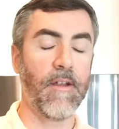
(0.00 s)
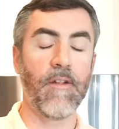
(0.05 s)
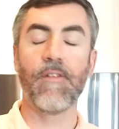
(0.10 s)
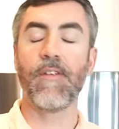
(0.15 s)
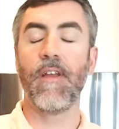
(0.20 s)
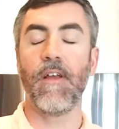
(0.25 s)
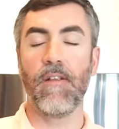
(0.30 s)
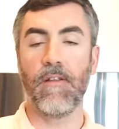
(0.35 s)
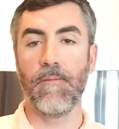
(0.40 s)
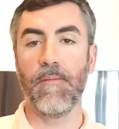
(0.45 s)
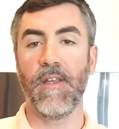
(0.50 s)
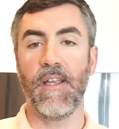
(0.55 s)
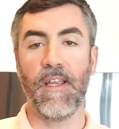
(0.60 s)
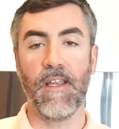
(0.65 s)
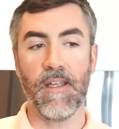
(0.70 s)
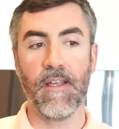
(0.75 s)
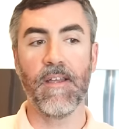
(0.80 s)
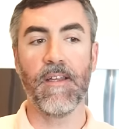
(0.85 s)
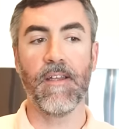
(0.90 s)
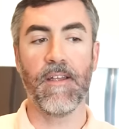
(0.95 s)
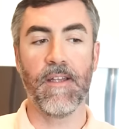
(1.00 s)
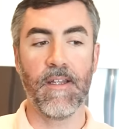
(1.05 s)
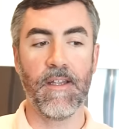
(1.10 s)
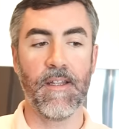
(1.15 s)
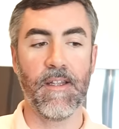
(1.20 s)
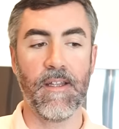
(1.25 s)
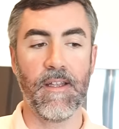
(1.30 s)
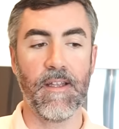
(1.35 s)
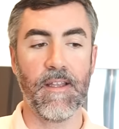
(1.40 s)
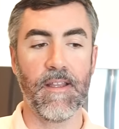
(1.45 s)
You're telling me
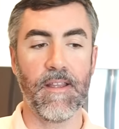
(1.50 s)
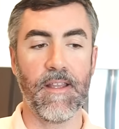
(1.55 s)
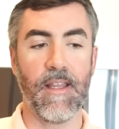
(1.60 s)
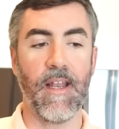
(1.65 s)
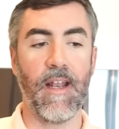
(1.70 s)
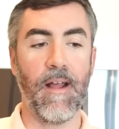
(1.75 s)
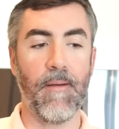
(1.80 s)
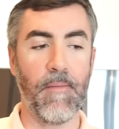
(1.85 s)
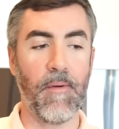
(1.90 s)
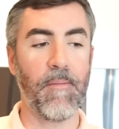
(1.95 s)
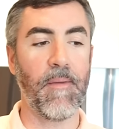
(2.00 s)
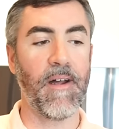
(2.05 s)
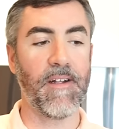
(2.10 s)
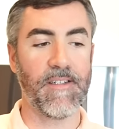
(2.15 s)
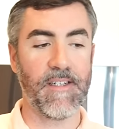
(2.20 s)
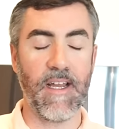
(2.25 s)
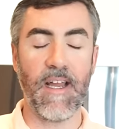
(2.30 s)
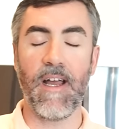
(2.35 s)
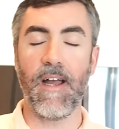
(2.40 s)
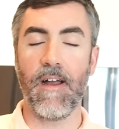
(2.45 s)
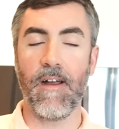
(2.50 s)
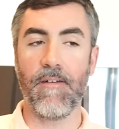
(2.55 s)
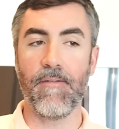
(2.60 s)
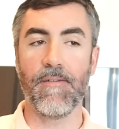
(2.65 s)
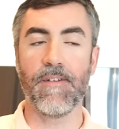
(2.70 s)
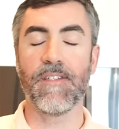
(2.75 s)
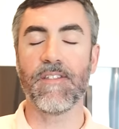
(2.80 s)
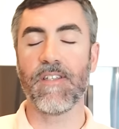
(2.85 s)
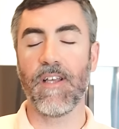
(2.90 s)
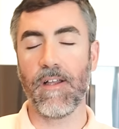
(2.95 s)
that I'm about to
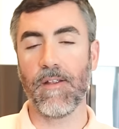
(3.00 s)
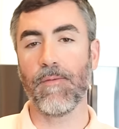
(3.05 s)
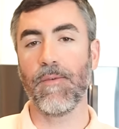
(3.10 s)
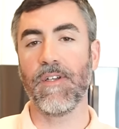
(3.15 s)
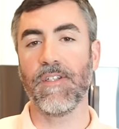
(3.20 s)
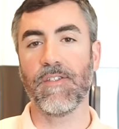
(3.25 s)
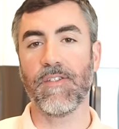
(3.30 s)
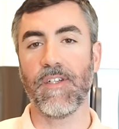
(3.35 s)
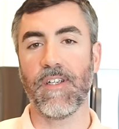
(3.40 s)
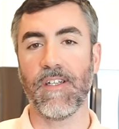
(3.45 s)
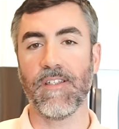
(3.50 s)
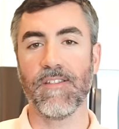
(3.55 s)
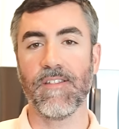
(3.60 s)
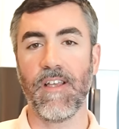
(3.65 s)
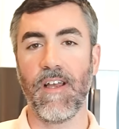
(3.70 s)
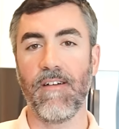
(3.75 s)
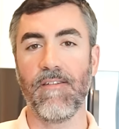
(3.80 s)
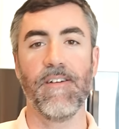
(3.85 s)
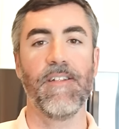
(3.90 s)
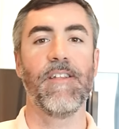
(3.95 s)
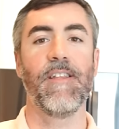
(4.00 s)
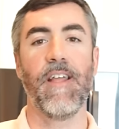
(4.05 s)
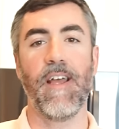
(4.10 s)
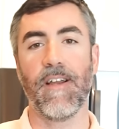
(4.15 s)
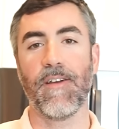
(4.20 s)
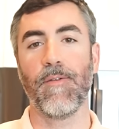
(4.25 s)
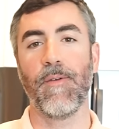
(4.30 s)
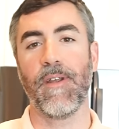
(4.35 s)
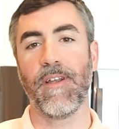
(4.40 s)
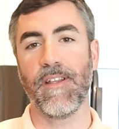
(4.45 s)
have Southwest chicken salad
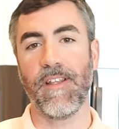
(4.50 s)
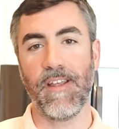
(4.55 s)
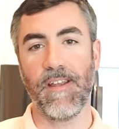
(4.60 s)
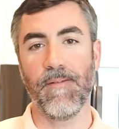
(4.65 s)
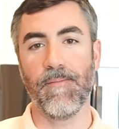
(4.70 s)
that quickly.